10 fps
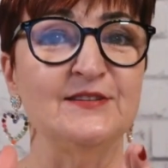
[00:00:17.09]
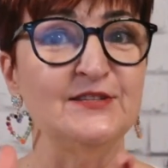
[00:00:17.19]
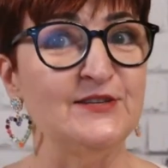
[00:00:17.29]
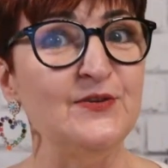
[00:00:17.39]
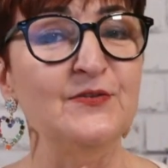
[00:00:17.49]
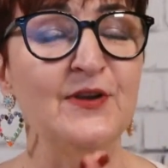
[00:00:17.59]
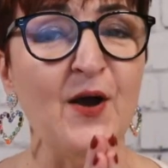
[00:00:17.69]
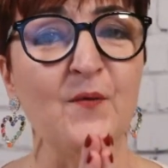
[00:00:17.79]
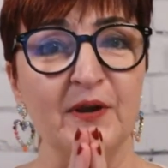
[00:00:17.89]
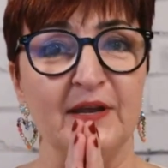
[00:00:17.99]
Do you
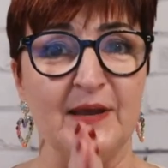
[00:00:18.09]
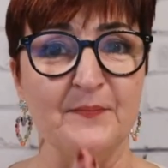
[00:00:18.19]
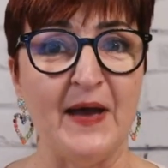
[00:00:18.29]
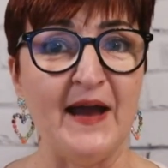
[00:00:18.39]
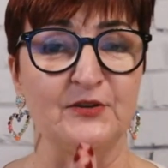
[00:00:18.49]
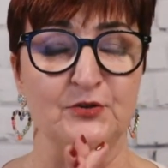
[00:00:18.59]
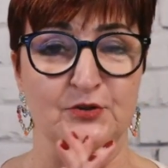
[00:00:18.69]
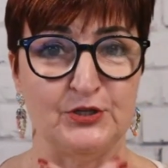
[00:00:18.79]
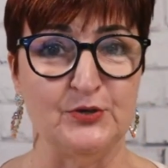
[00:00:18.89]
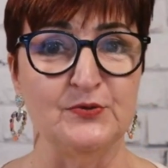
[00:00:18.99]
know what an impact your
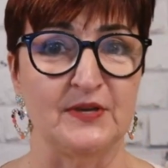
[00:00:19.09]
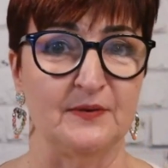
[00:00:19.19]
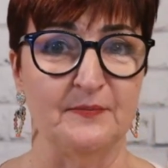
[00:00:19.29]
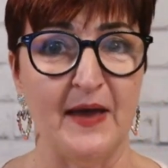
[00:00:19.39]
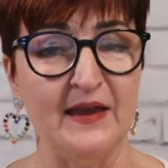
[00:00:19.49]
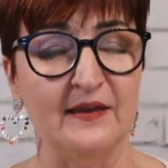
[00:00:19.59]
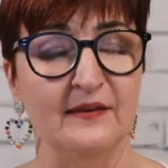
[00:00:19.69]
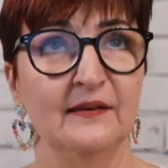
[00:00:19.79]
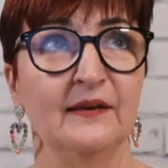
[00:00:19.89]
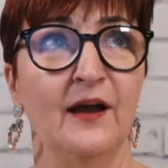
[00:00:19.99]
shoes can make?
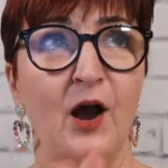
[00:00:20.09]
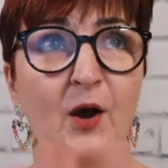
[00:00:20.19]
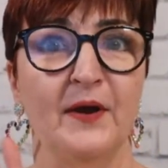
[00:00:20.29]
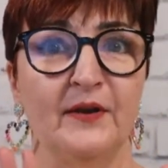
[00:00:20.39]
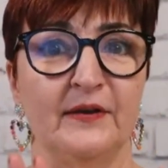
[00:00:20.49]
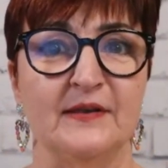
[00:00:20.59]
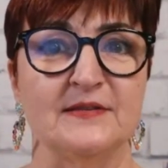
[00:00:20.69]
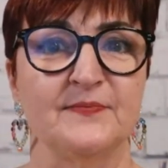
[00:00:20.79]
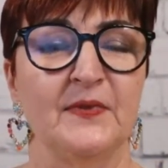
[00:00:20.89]
Oh my goodness.